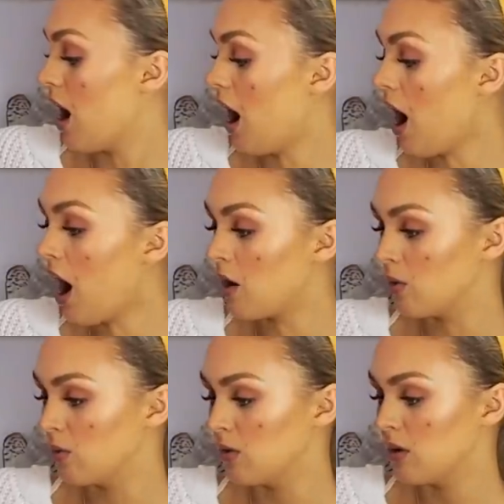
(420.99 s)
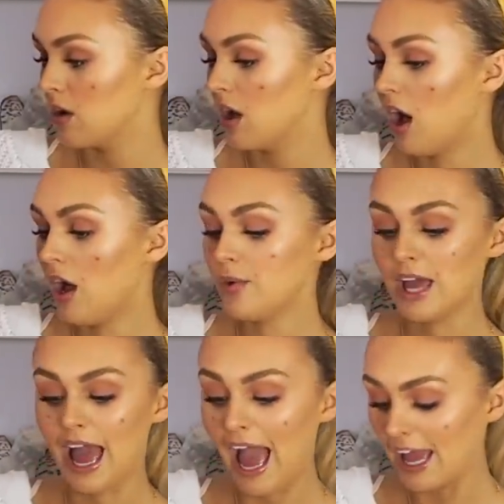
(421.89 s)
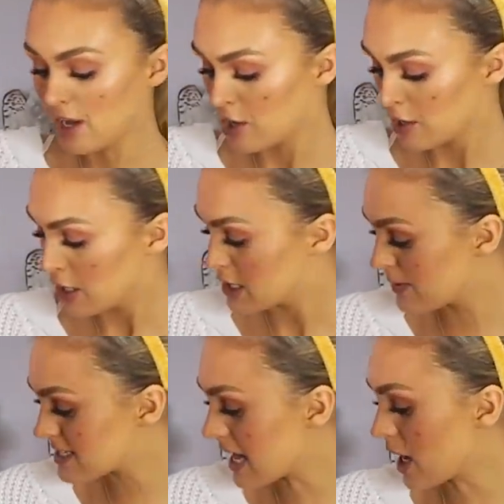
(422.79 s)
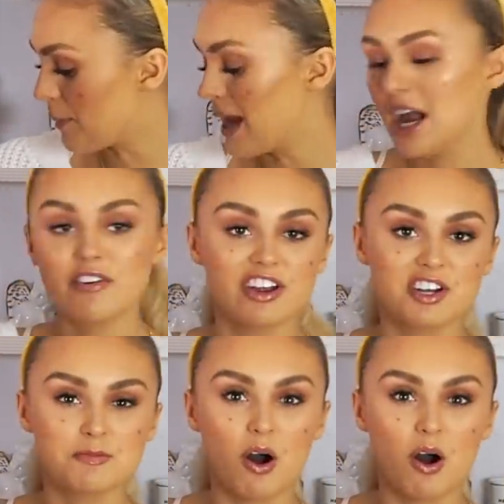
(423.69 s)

Oh, okay. So it's like a period